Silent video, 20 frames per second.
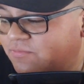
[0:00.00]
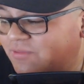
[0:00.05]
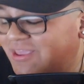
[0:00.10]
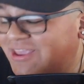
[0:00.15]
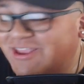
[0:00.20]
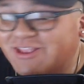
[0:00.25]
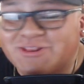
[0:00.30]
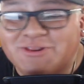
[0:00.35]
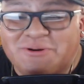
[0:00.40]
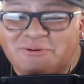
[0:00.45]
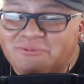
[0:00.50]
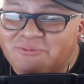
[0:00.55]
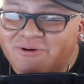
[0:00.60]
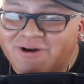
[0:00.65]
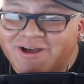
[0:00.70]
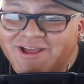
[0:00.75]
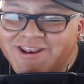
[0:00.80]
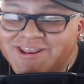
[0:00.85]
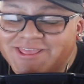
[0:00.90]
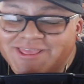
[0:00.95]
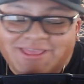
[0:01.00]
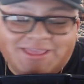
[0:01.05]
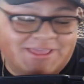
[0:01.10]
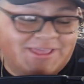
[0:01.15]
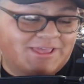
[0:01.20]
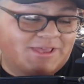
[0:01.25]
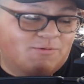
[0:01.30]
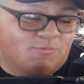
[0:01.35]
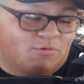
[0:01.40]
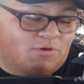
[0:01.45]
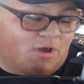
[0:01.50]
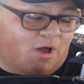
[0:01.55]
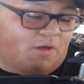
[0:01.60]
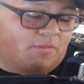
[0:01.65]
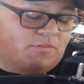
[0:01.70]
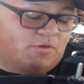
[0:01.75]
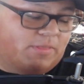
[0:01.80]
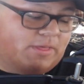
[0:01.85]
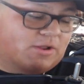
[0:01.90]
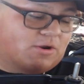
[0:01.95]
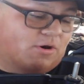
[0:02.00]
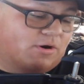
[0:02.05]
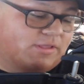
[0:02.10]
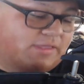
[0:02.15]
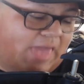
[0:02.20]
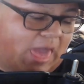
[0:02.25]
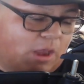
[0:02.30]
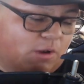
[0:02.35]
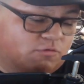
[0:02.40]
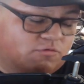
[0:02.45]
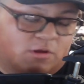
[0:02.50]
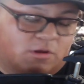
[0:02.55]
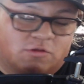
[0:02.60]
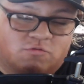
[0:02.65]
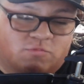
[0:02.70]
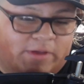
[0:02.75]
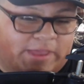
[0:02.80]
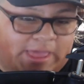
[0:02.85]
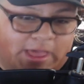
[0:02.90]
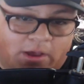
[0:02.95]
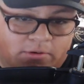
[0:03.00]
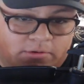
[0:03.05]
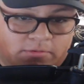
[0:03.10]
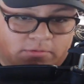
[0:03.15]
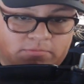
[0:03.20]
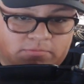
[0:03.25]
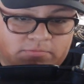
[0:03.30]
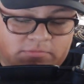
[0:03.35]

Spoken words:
And you know what? We all know that Gargano's on his way out.